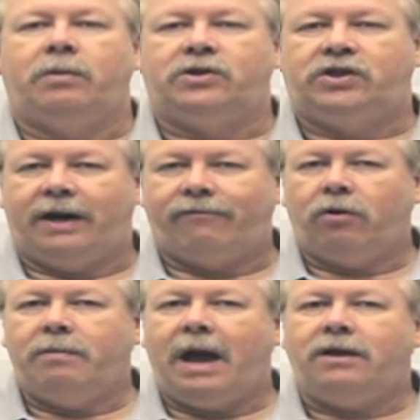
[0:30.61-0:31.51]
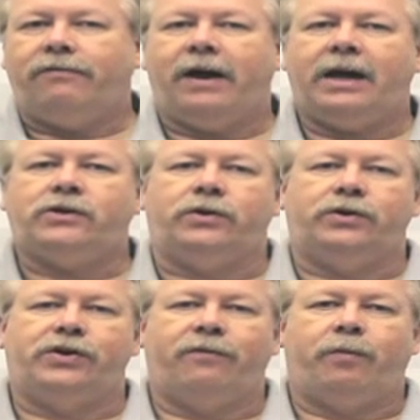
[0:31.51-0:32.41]
But several
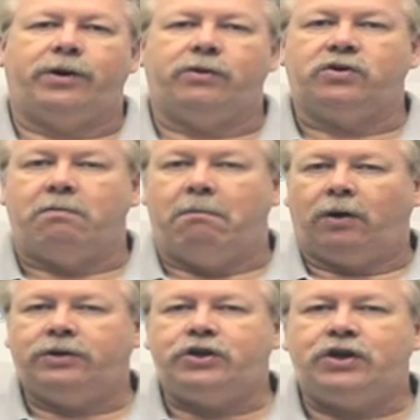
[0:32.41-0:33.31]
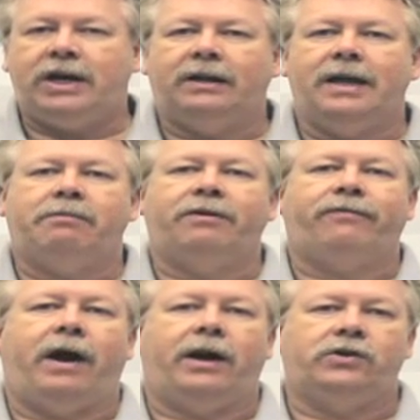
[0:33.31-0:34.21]
manufacturers have produced multi-channel
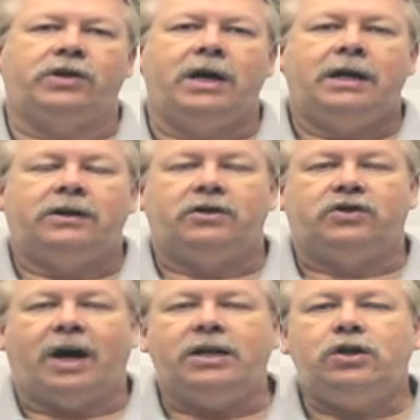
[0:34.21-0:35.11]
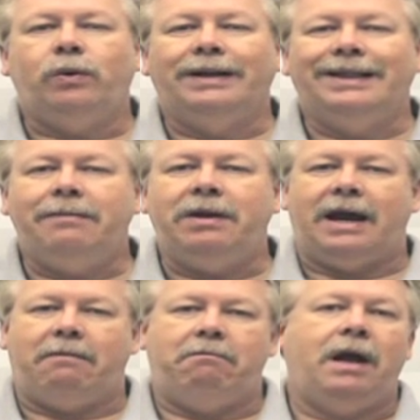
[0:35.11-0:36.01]
amplifiers designed to
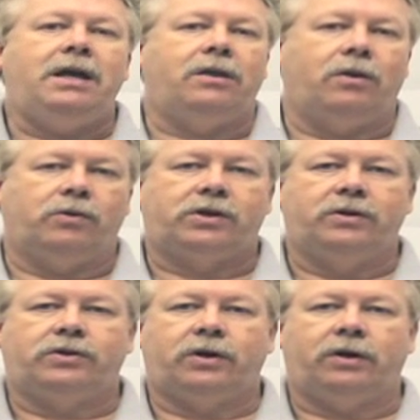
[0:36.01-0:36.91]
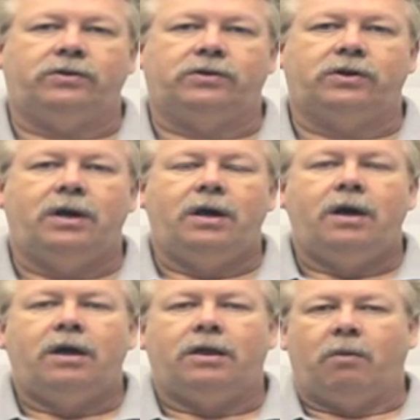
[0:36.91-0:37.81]
eliminate many of those concerns.
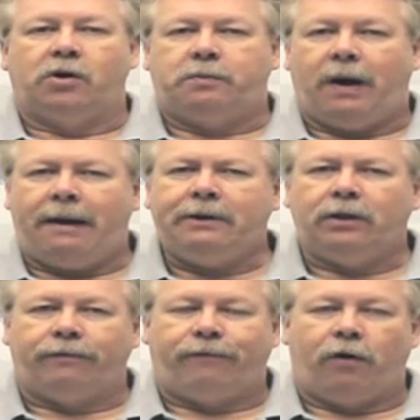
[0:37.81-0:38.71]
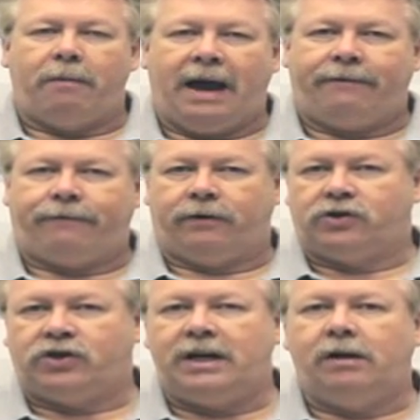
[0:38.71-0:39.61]
The most popular format for
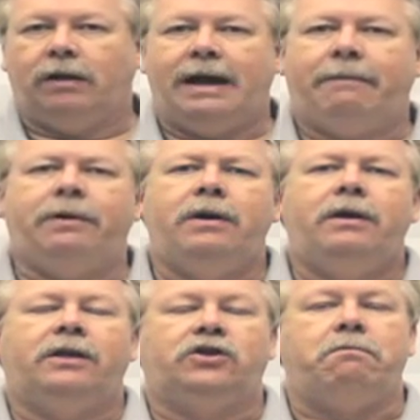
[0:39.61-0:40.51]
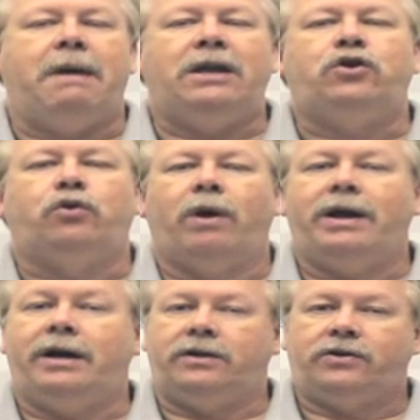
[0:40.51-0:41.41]
a single amp that's meant to
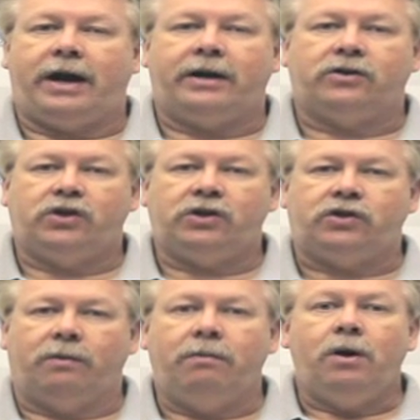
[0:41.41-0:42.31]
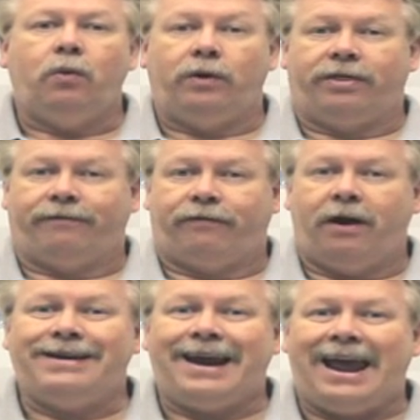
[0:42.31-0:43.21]
run an entire system with the
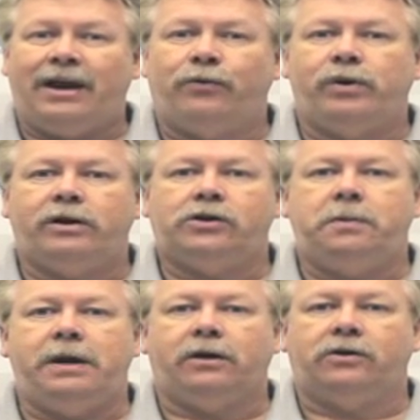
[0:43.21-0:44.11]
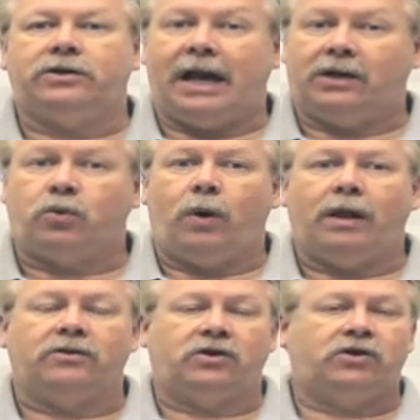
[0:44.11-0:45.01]
front and rear speakers as
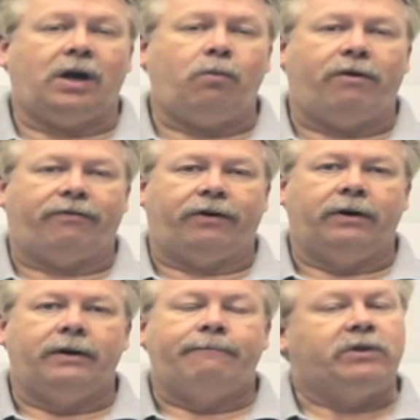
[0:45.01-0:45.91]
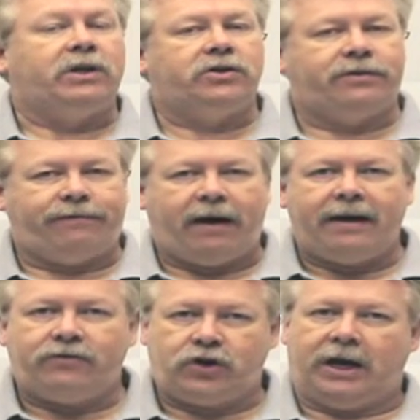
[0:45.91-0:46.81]
well as a subwoofer is the
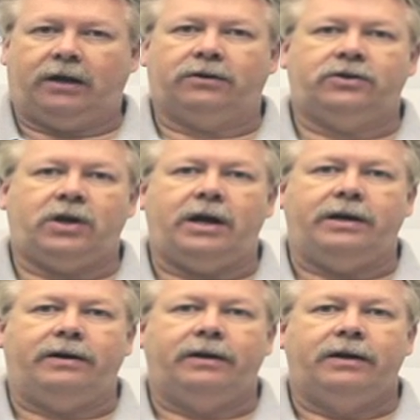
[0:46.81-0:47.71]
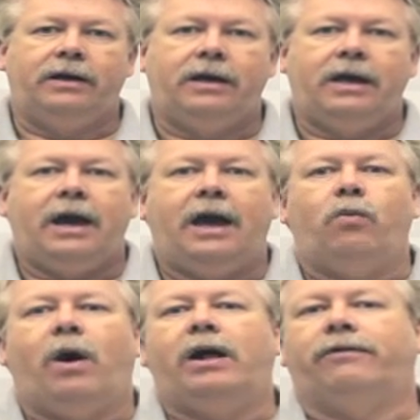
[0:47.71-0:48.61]
5-channel design.
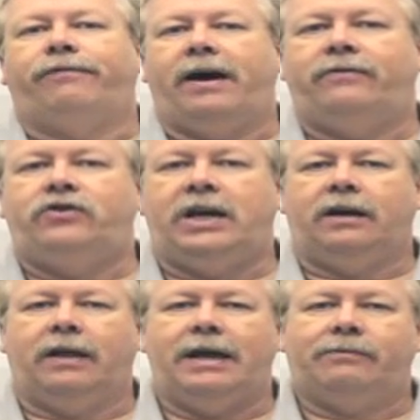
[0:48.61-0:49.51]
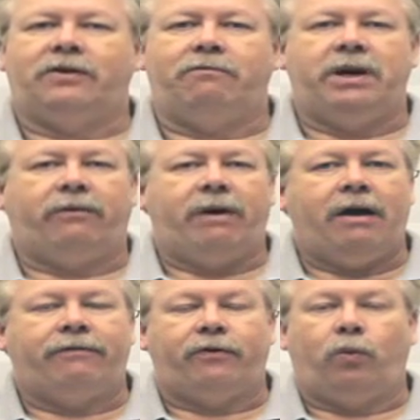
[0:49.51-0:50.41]
And while the 5-channel amps have been
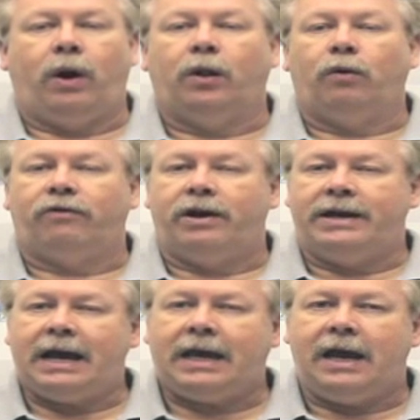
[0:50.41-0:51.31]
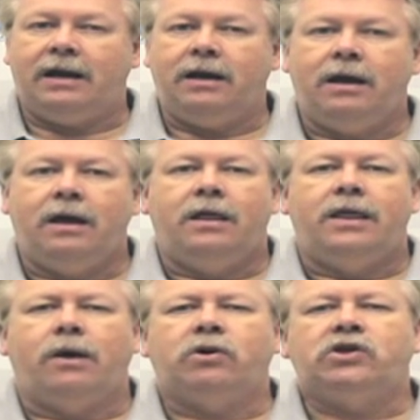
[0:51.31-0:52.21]
around for well over a decade,
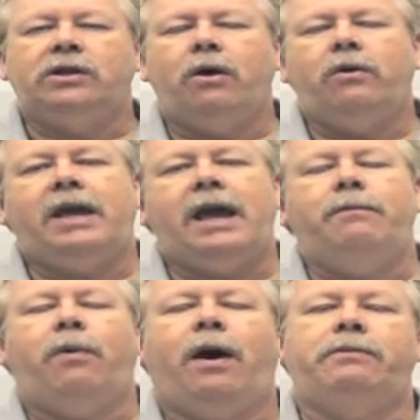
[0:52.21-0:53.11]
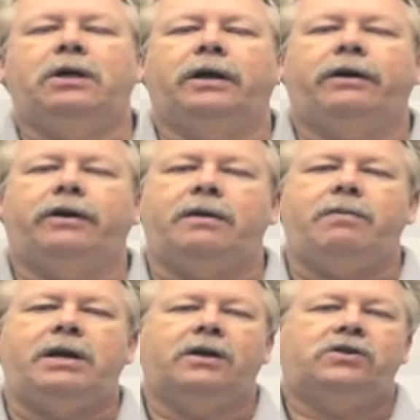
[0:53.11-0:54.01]
they were slow to gain popularity
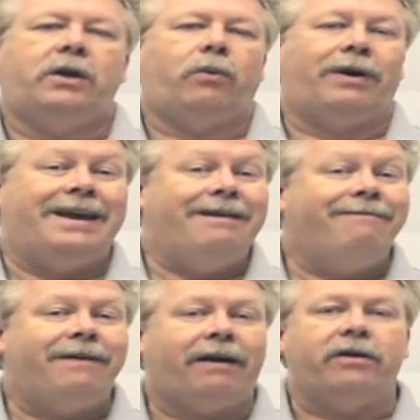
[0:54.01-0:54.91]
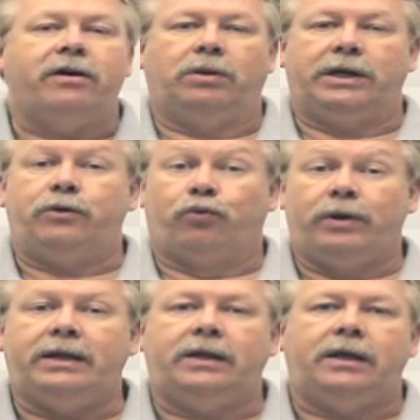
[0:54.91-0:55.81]
because they were invariably
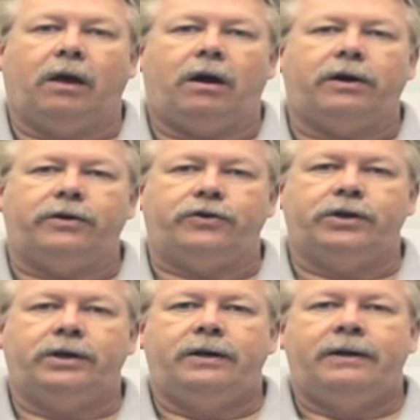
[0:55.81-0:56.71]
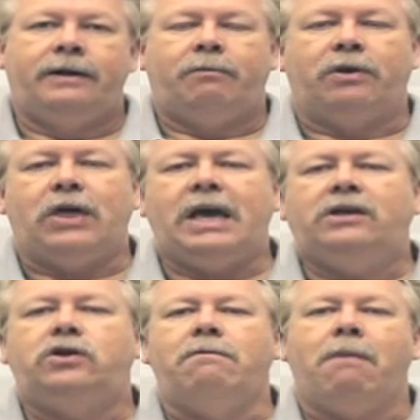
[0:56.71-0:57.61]
really large. But
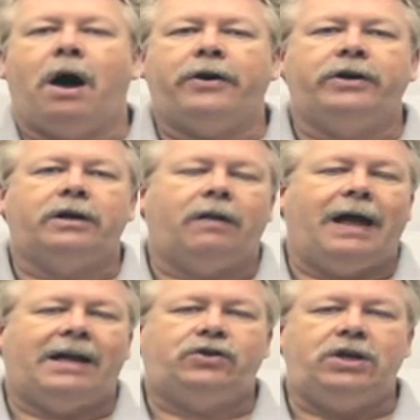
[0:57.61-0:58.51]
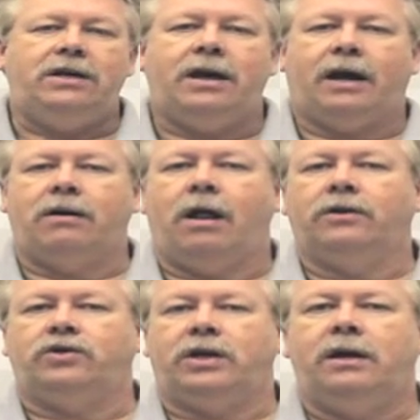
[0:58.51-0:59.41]
thanks to modern Class D
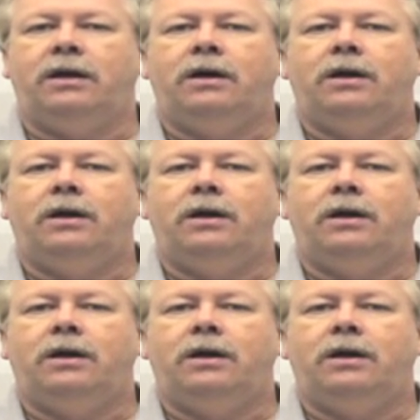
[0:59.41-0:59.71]
technology,